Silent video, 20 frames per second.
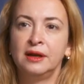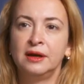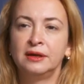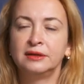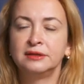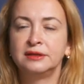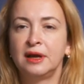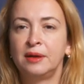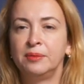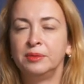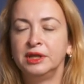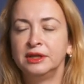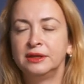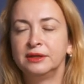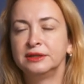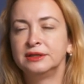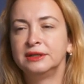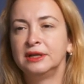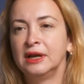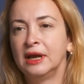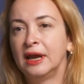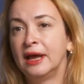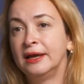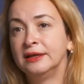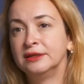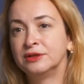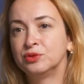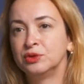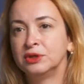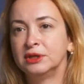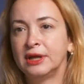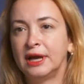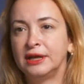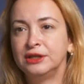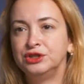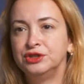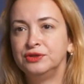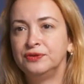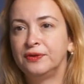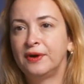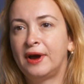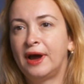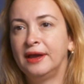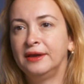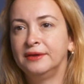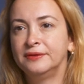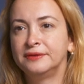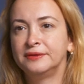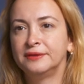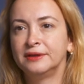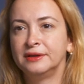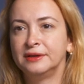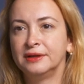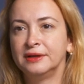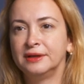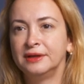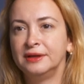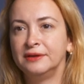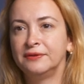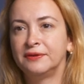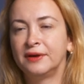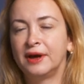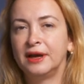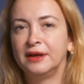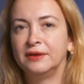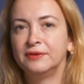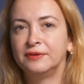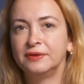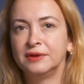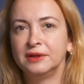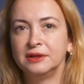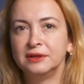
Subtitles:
there are some interesting lines with knight g5 and d5,